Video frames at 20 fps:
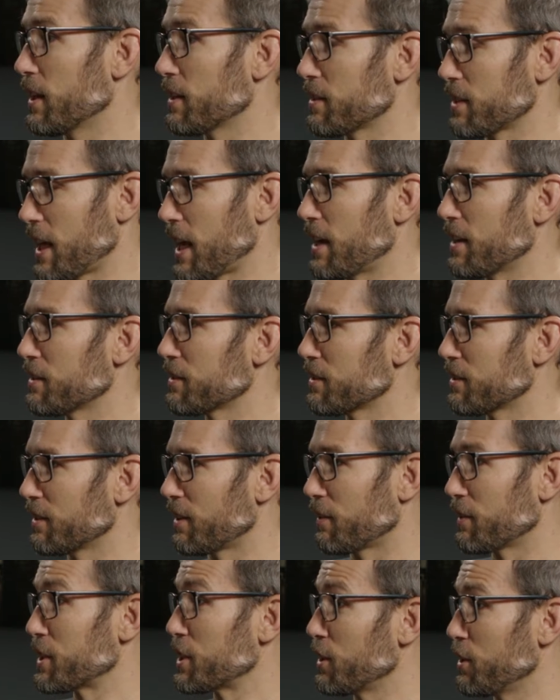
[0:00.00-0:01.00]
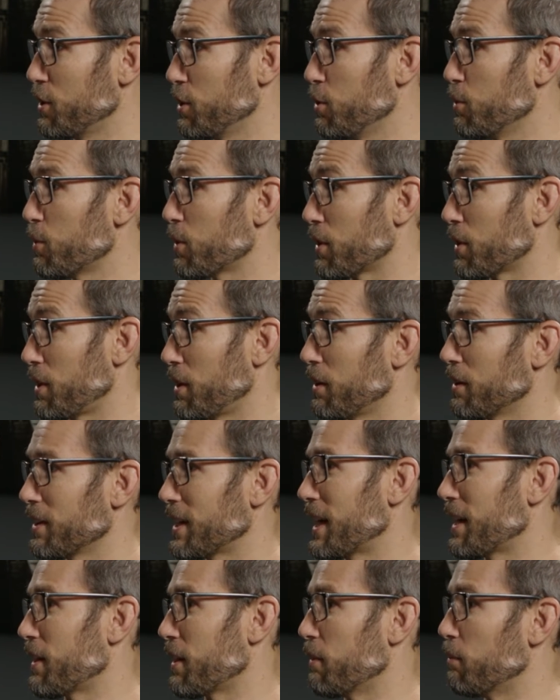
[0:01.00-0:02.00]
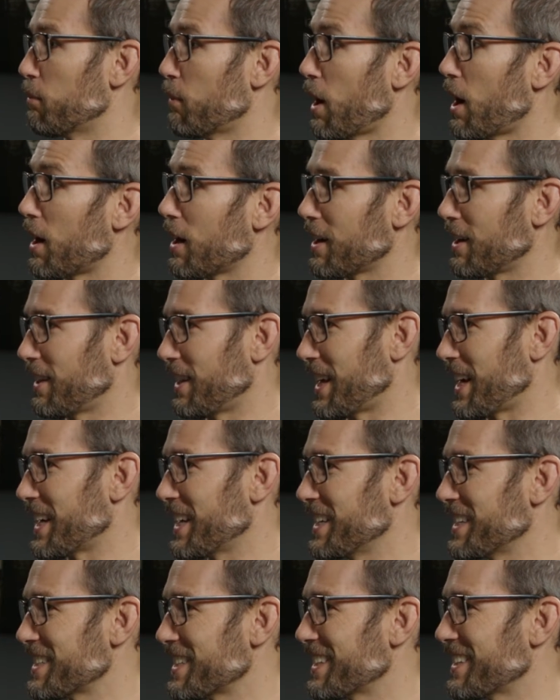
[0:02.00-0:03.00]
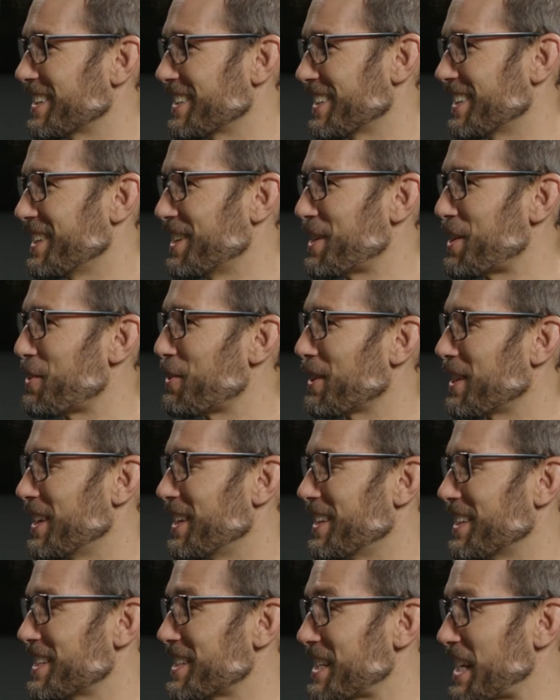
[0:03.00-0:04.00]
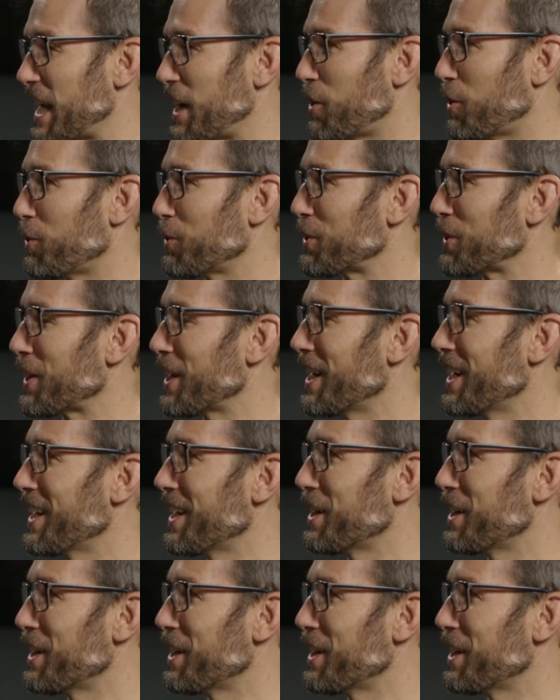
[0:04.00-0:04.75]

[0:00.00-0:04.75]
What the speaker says: this case, obviously you were the kind of the mock client, then the stakeholder.